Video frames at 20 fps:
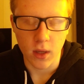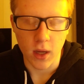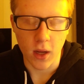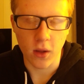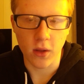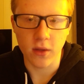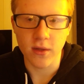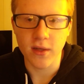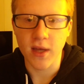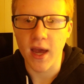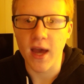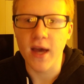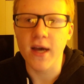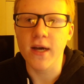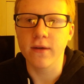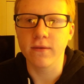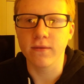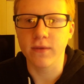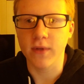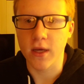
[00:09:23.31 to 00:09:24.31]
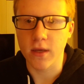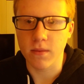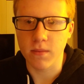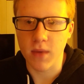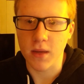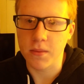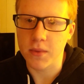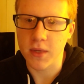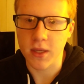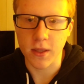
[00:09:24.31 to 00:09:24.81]
I only have like
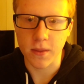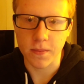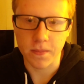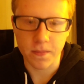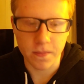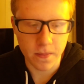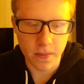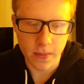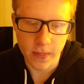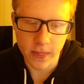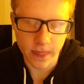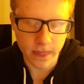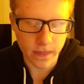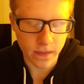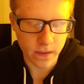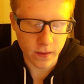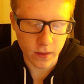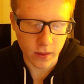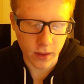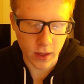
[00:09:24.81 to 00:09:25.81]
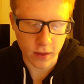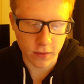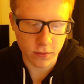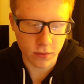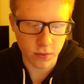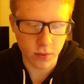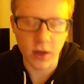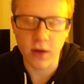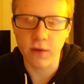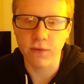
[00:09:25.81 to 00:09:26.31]
maybe like
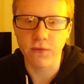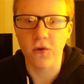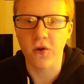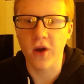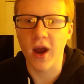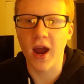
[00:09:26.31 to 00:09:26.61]
3 or 4